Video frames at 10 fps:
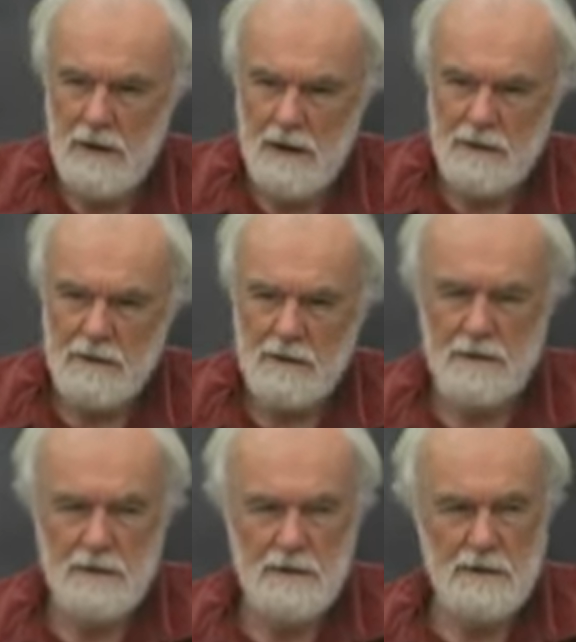I think,
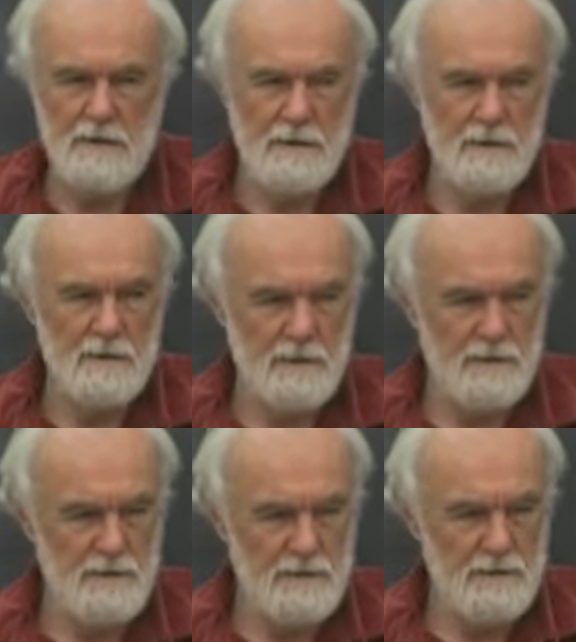uh,
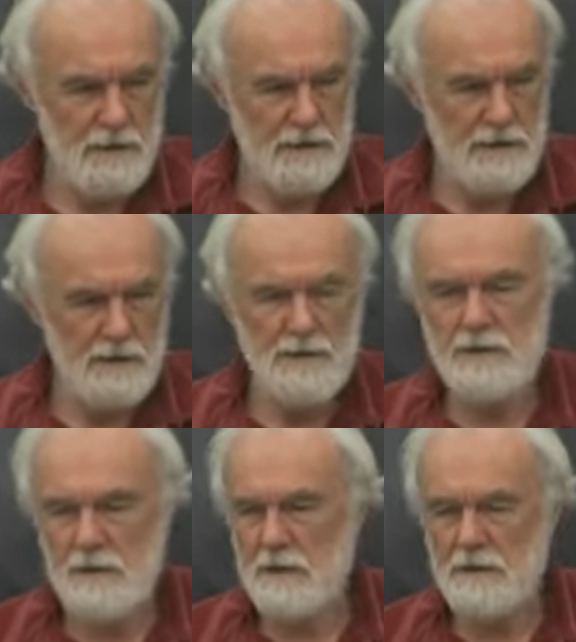the really
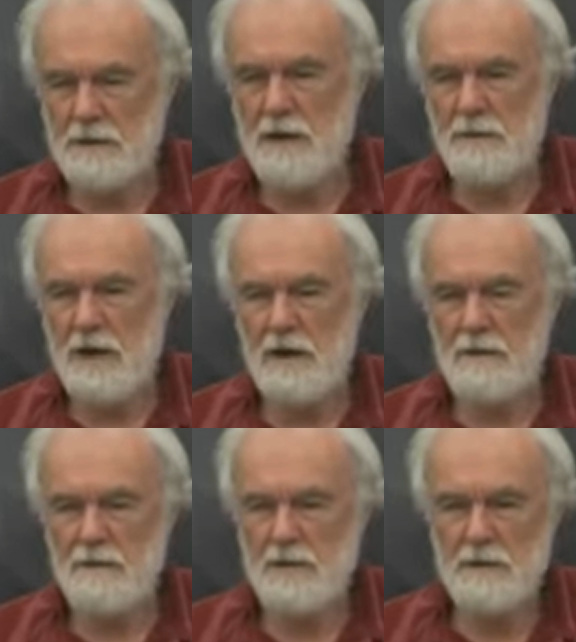interesting things that come
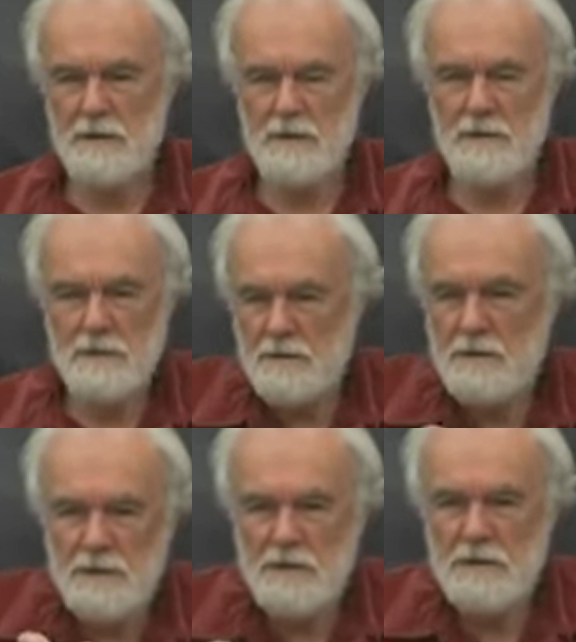out of it. The, the
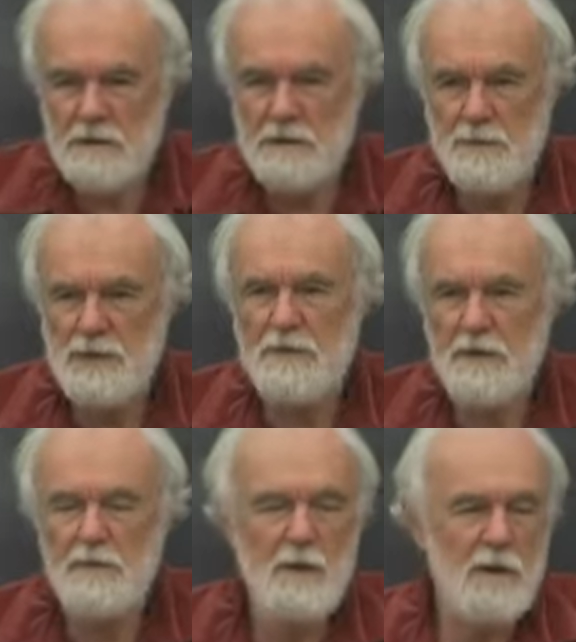sp
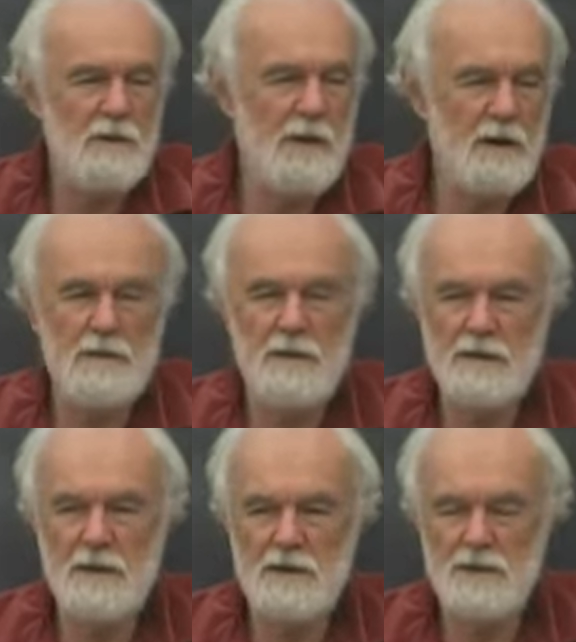specific mode of
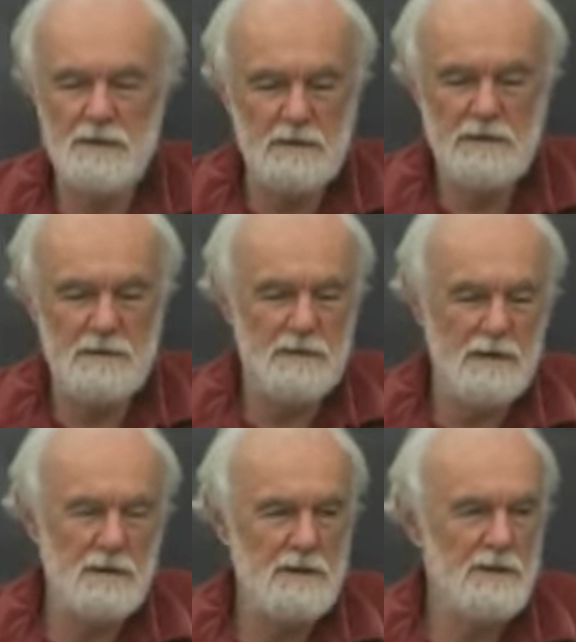argumentation, as you see
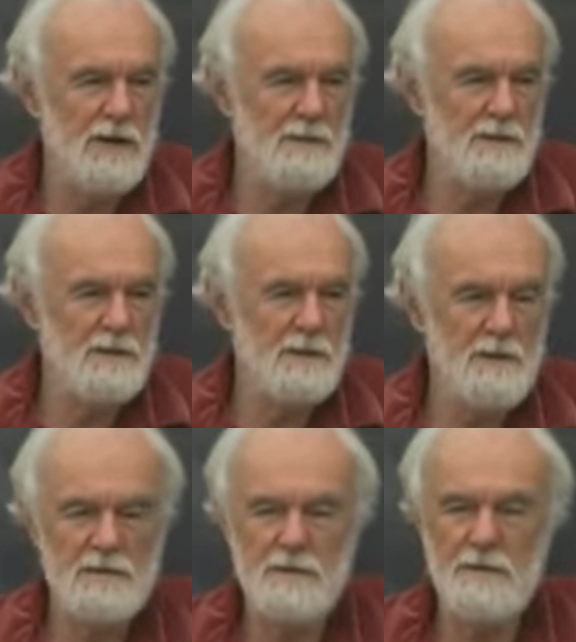in these chapters, is
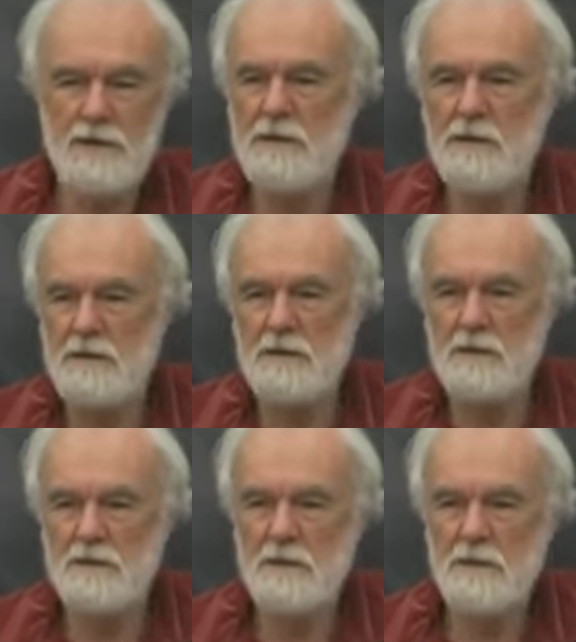often very
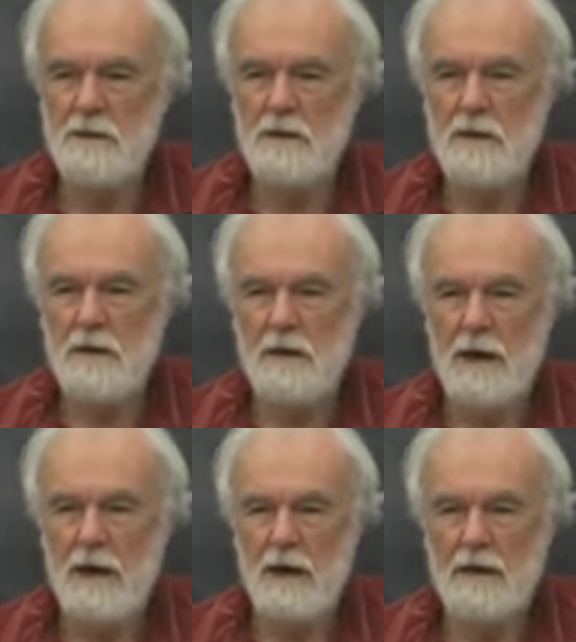tedious.
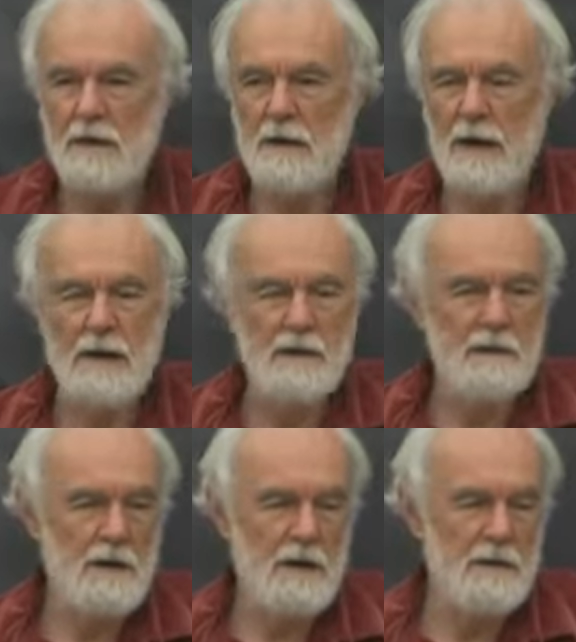And,
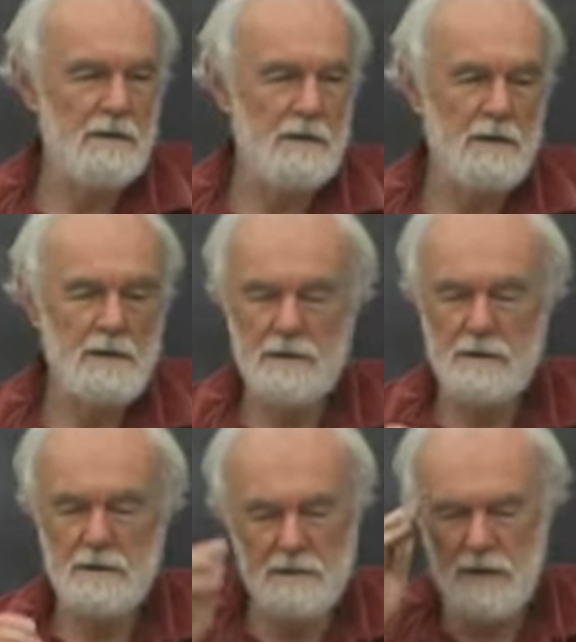and, and uh,
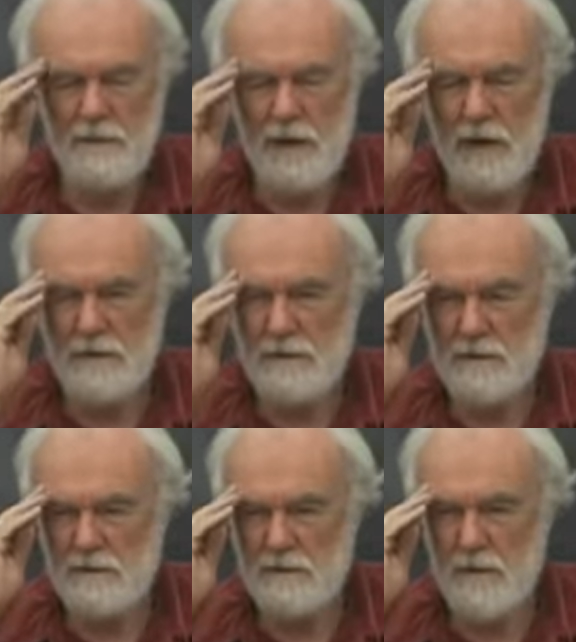you know, Marx
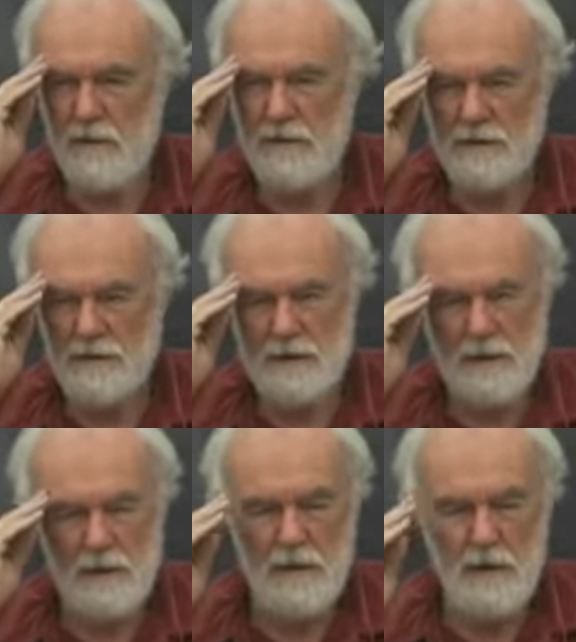is obviously
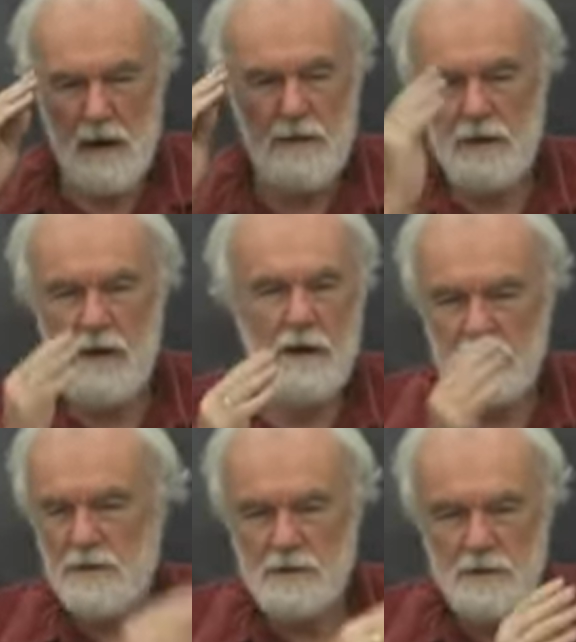having
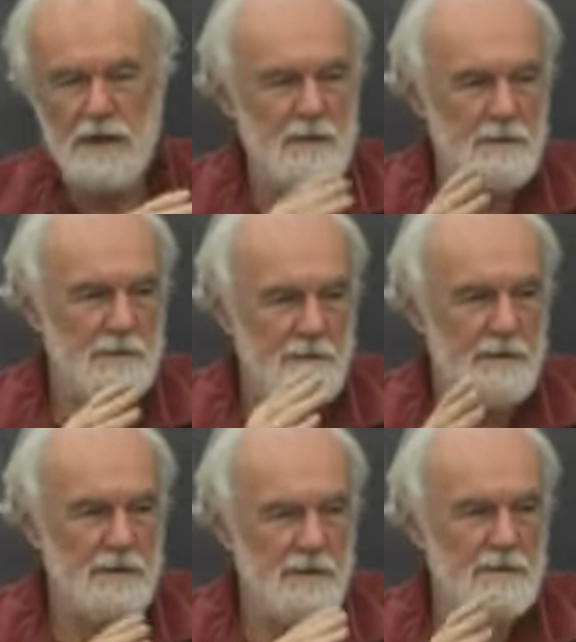arguments with, other, with